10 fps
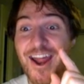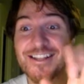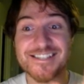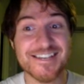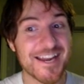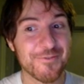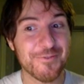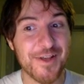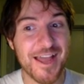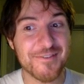it
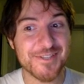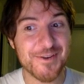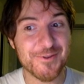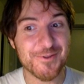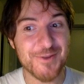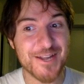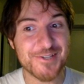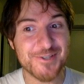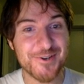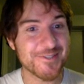-5? Is that where the range
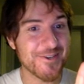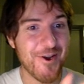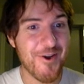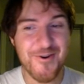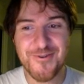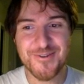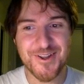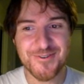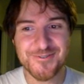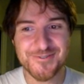starts? No,
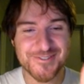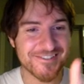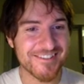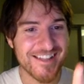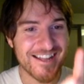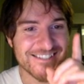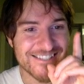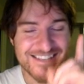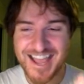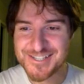you silly. That's
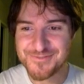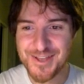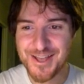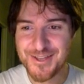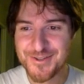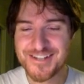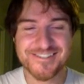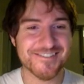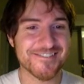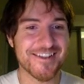an x value. X
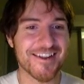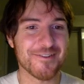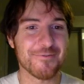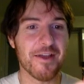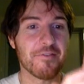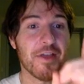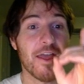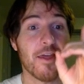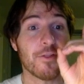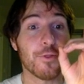is -5.
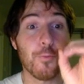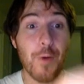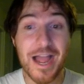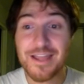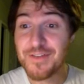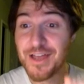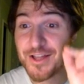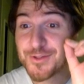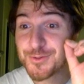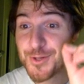The y
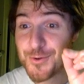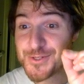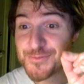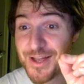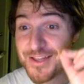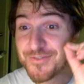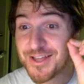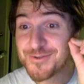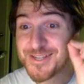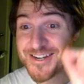value, the lowest y
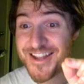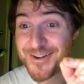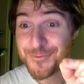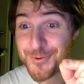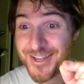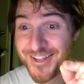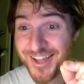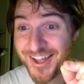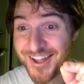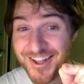value is at -3.
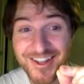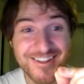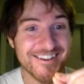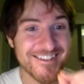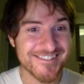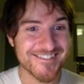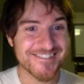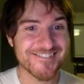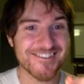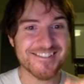It
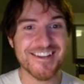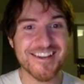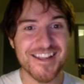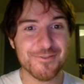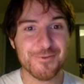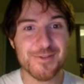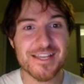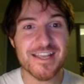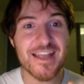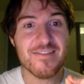is. Look, it's at
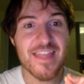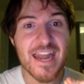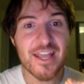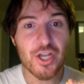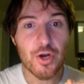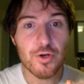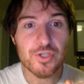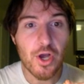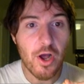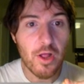-3. And then it goes
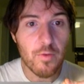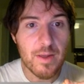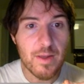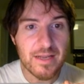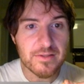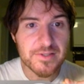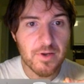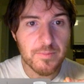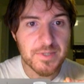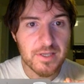all the way. Wait, does it
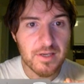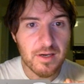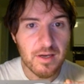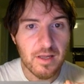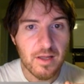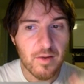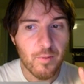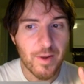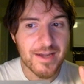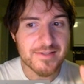go up to here?
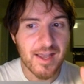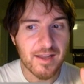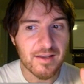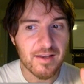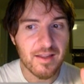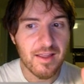Wait a second.